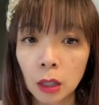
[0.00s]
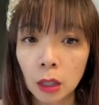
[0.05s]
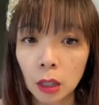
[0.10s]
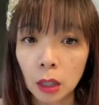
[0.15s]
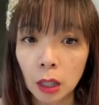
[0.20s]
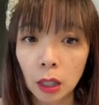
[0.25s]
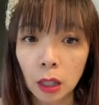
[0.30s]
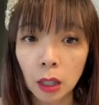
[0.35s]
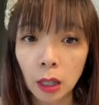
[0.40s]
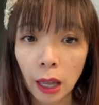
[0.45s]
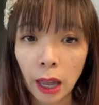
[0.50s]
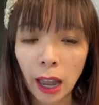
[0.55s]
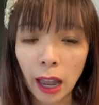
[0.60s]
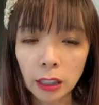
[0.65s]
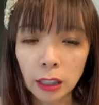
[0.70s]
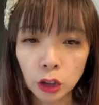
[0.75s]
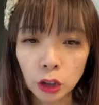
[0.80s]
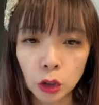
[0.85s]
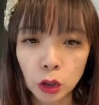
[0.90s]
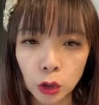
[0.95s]
He
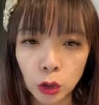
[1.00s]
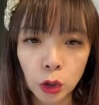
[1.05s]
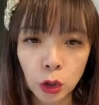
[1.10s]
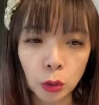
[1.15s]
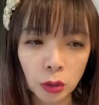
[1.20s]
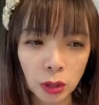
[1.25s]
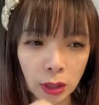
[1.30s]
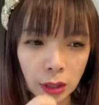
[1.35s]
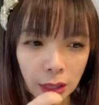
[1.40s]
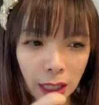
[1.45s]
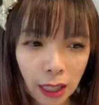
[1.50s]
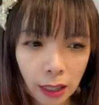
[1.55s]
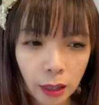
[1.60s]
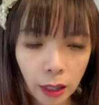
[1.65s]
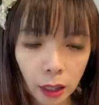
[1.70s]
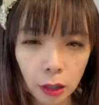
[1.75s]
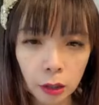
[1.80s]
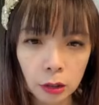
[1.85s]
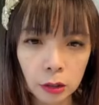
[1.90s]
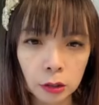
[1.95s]
asks you to stay
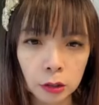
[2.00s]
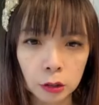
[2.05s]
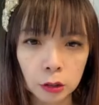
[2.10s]
there,